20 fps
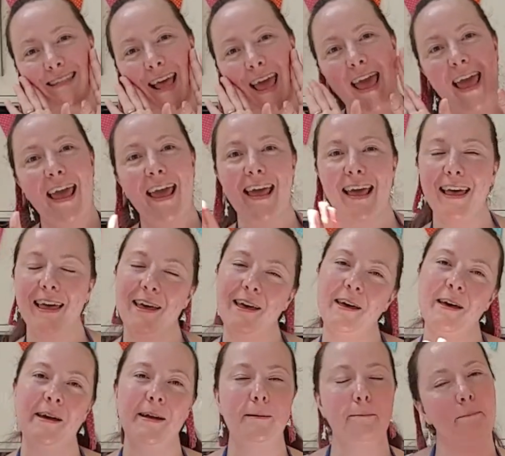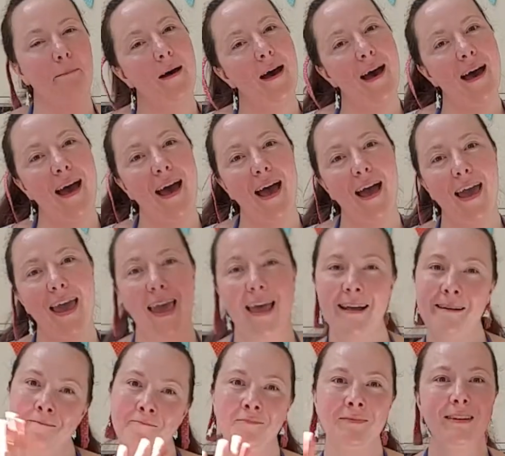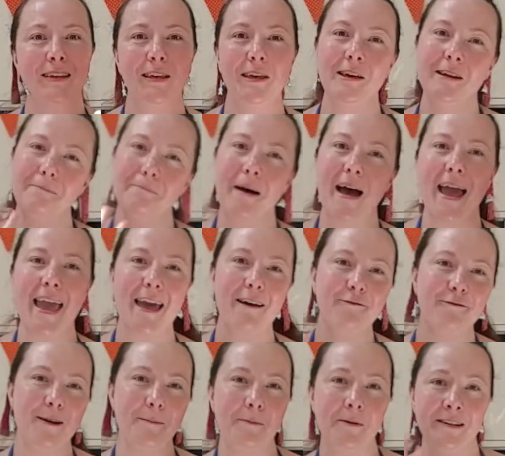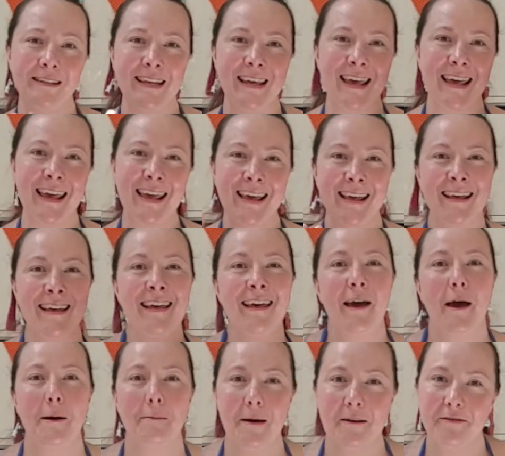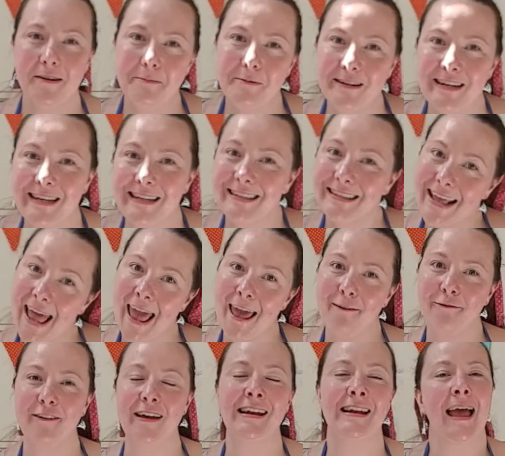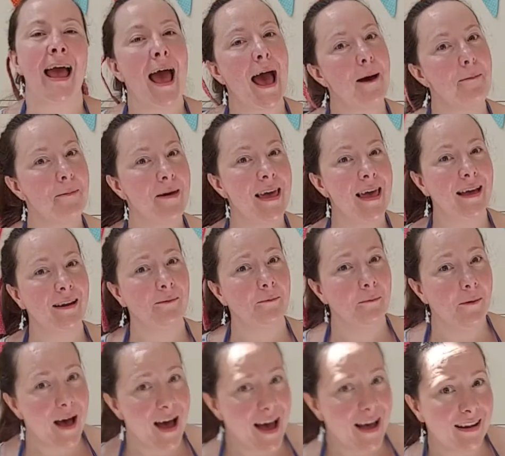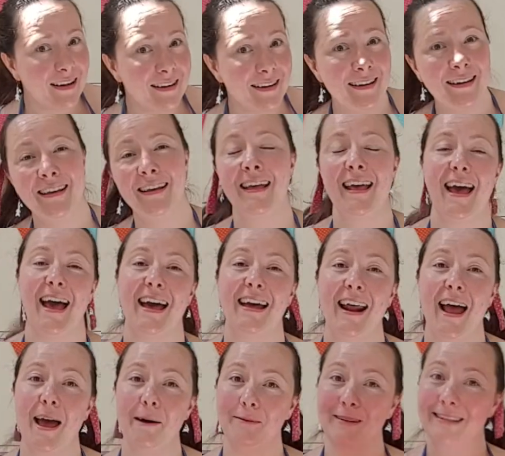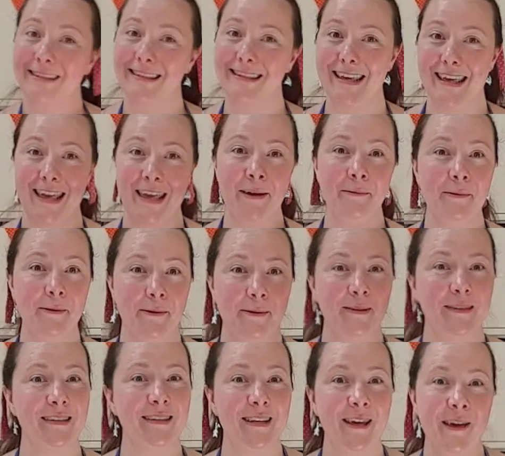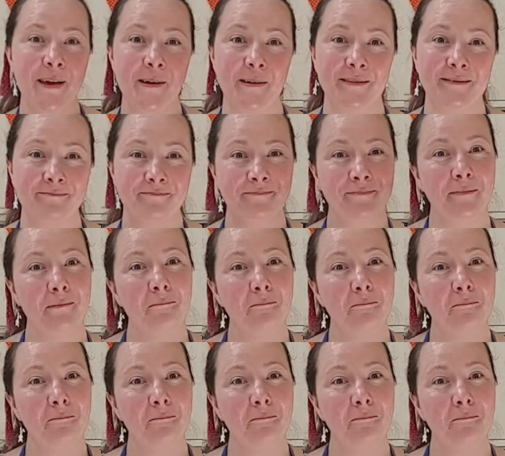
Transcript: say goodbye. Goodbye everybody. Hope everybody's safe and happy and well, and I will see you all soon.